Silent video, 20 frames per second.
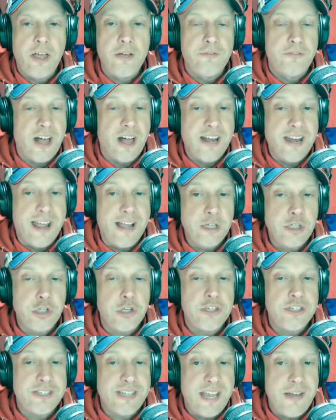a
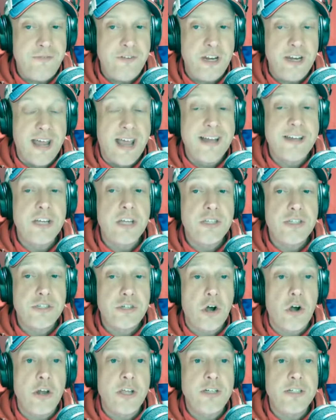financial safety net
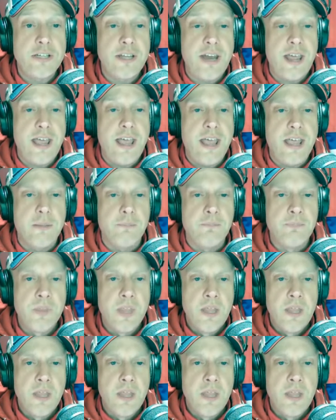starting today.